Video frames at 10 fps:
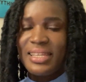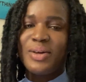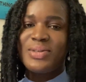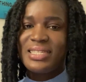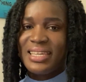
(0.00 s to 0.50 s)
and
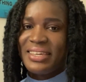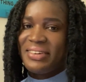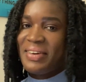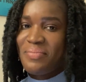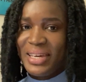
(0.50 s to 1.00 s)
I'll see you
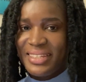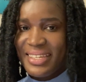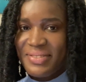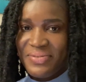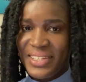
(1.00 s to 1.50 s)
in my
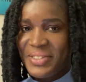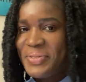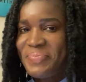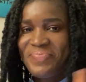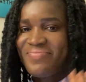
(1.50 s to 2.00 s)
next
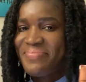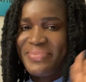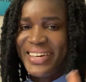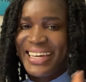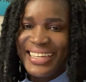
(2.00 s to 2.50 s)
video.
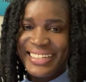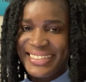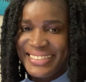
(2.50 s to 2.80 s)
Bye.